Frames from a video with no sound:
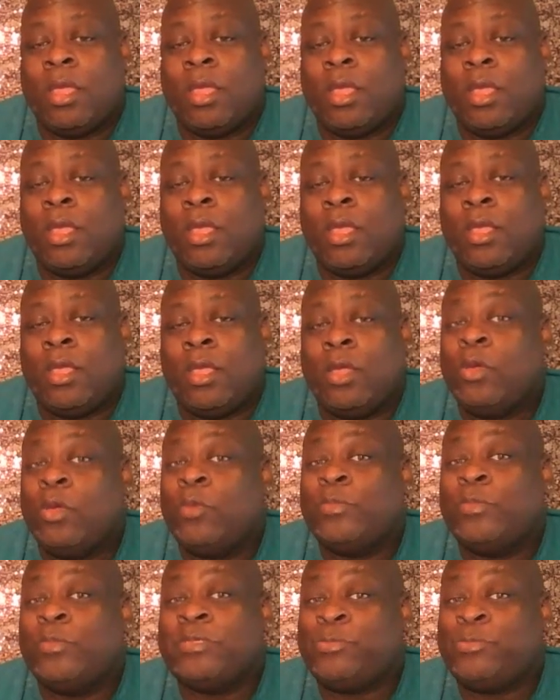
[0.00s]
Oh, Miss
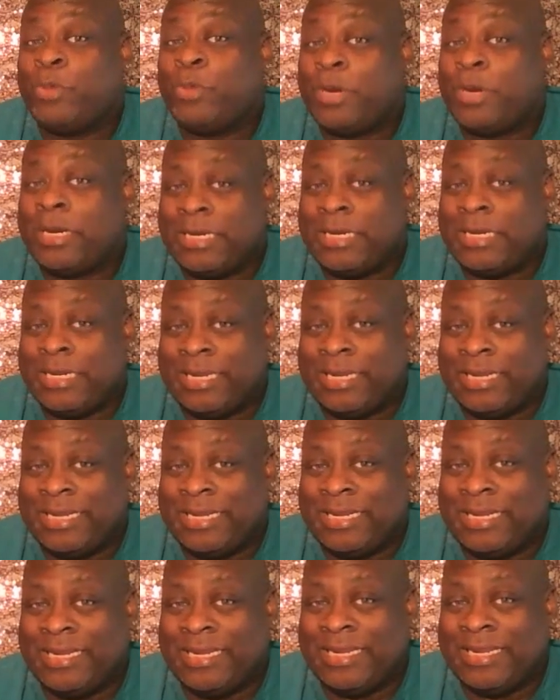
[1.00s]
Brittany,
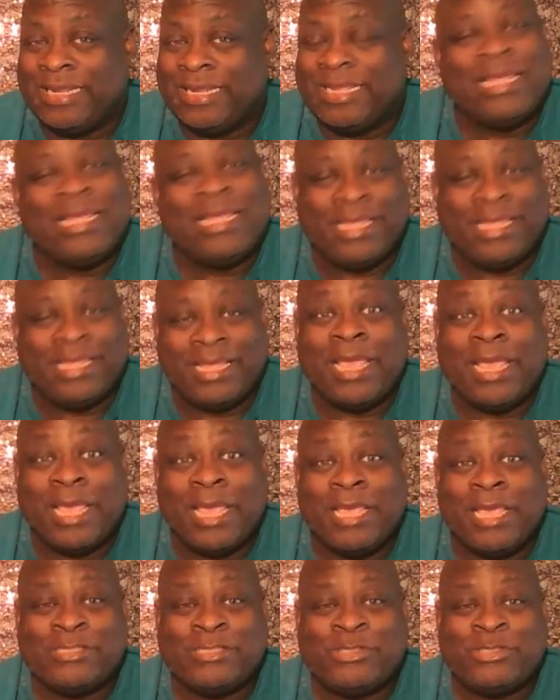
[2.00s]
it's
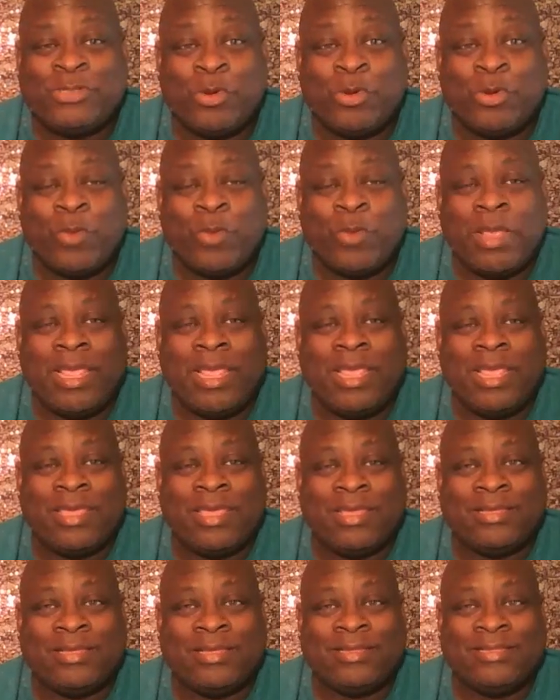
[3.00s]
your week.
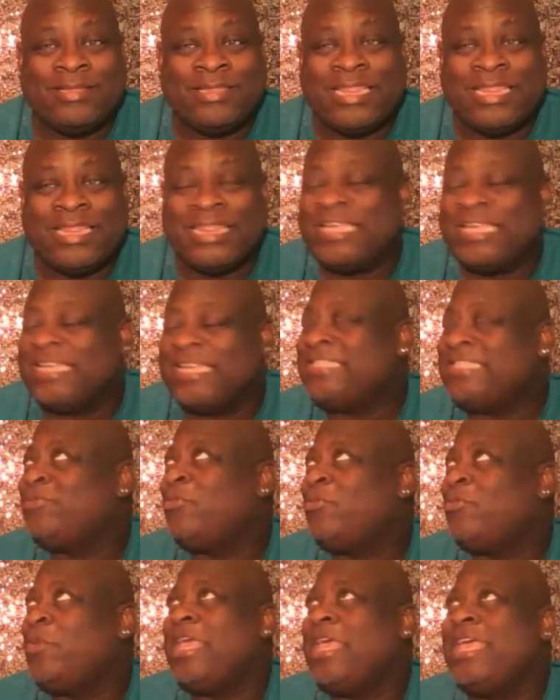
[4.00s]
This week
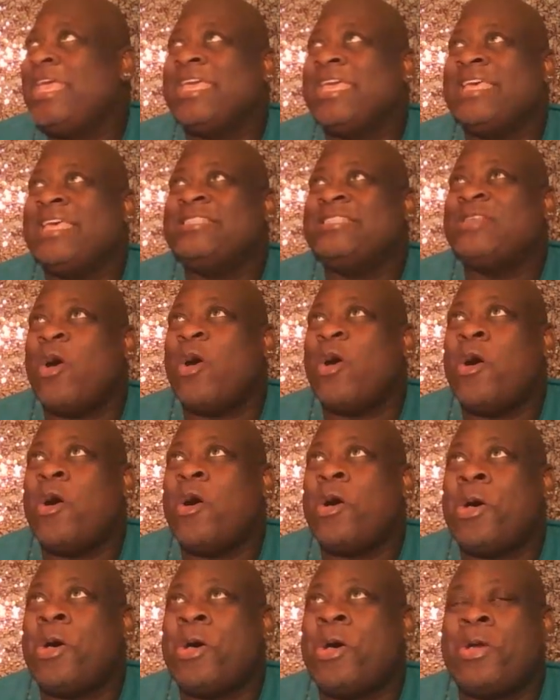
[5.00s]
is
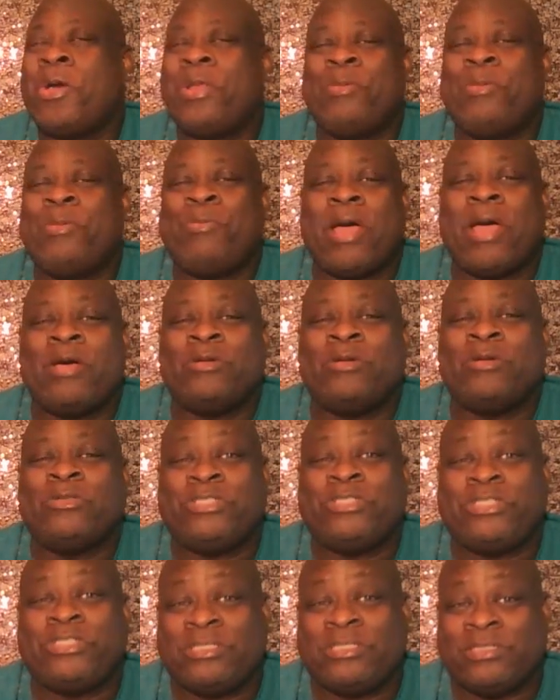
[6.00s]
all about you.